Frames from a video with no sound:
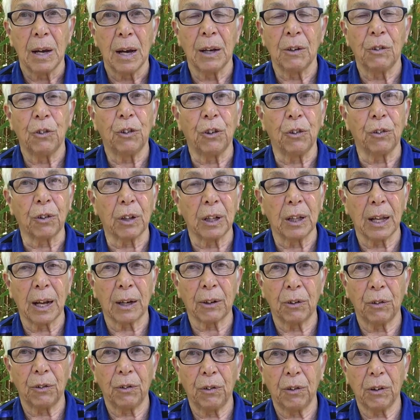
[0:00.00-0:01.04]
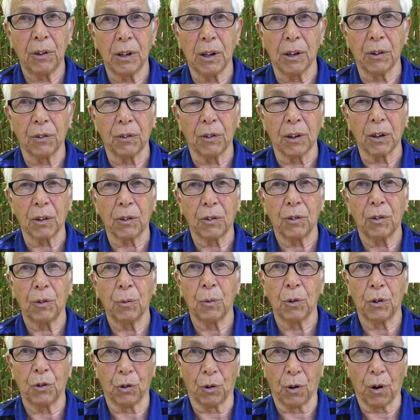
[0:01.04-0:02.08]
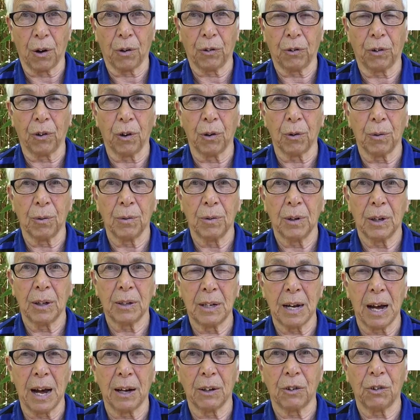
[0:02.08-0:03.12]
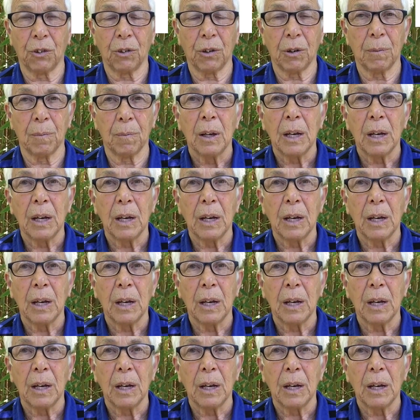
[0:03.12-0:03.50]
And she's collected statistics, which are also attached.